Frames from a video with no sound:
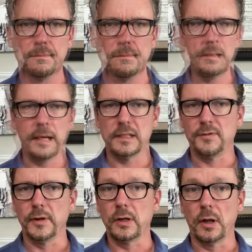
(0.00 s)
As
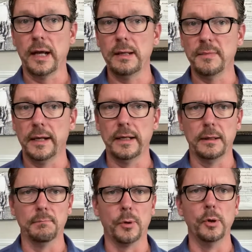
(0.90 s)
for the claim that it
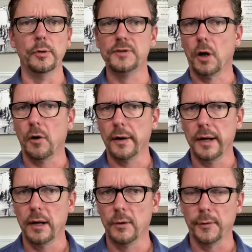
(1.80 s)
improves heart
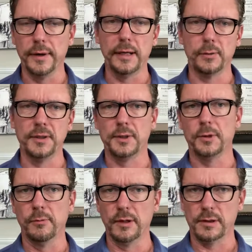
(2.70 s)
health or decreases
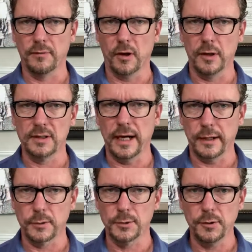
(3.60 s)
your risk of heart attack
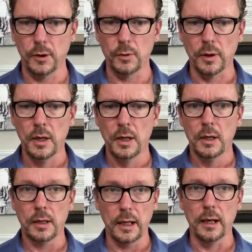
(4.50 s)
or stroke,
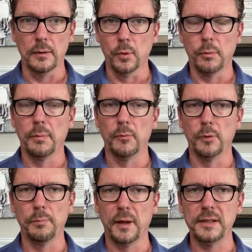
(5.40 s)
again, we're
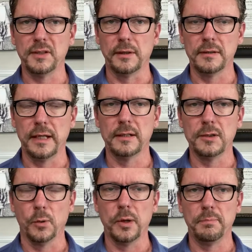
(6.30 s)
replacing 10 to
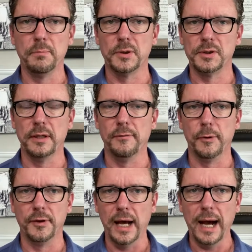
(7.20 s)
20% of
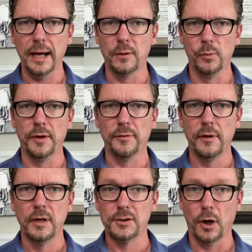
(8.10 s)
your diet with
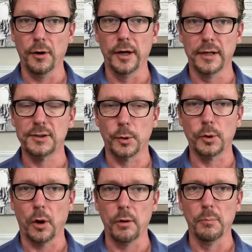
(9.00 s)
sawdust or
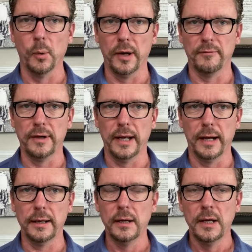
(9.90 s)
cardboard every
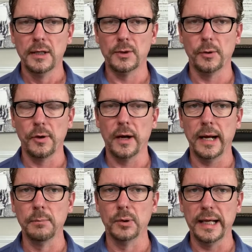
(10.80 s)
day. So you're not
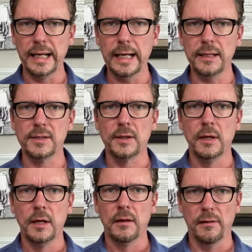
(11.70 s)
able to eat
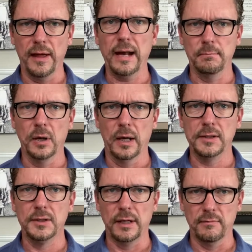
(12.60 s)
that
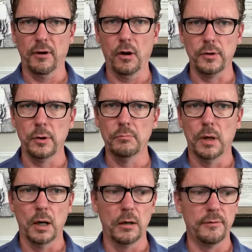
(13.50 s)
much in volume
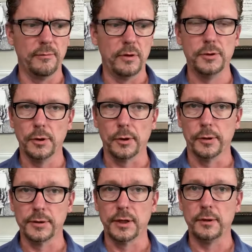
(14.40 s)
of
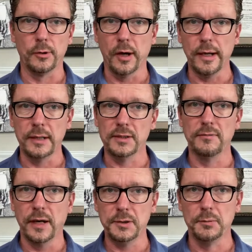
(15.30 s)
sugars and grains and
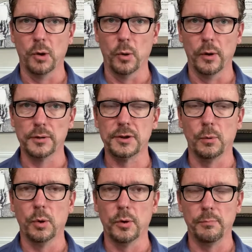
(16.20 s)
vegetable oils. So
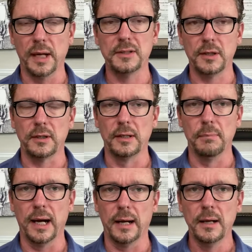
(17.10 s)
we're basically,
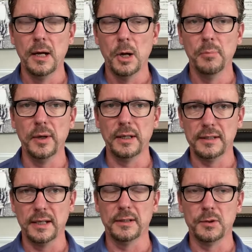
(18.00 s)
by putting
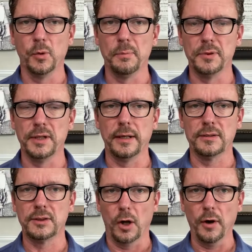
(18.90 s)
10 to 20%
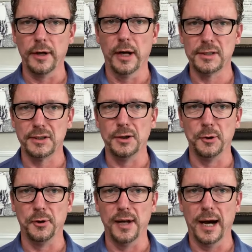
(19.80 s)
sawdust into
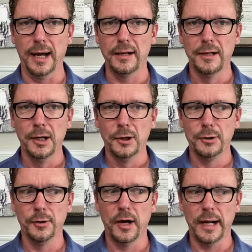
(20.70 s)
your diet,
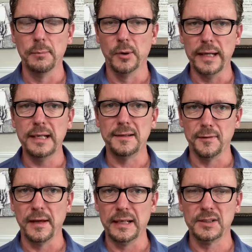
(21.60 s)
you're not able to eat the
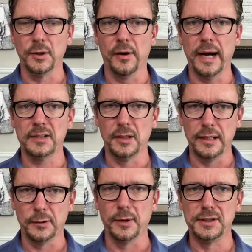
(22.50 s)
things that are actually
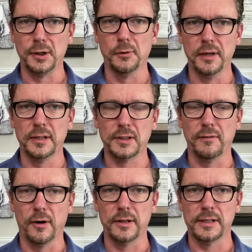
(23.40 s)
increasing your risk of
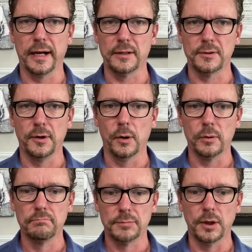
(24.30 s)
heart attack and
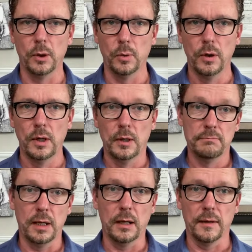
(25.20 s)
stroke. So
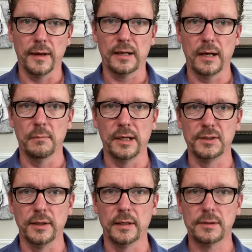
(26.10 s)
yeah, that kind of makes
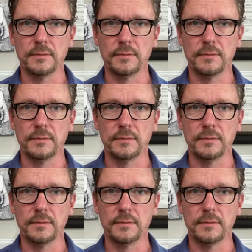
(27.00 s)
sense.